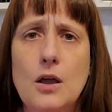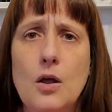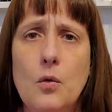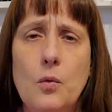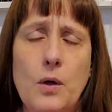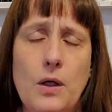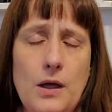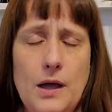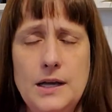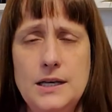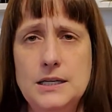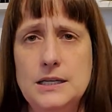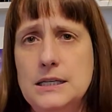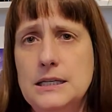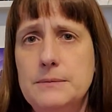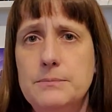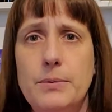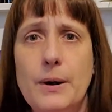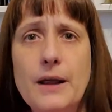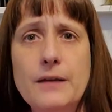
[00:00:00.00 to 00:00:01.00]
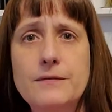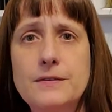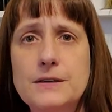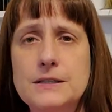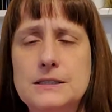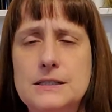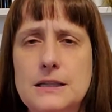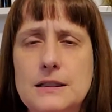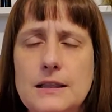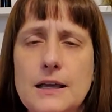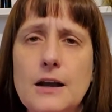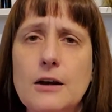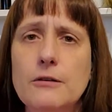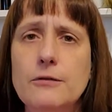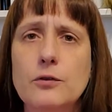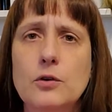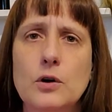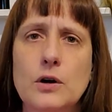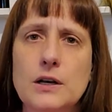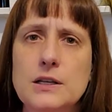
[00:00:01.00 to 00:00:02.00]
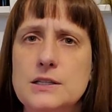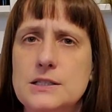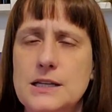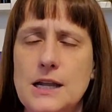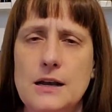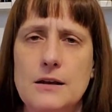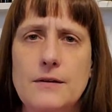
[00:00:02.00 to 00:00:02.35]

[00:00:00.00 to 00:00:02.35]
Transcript: well, I didn't eat breakfast and therefore instead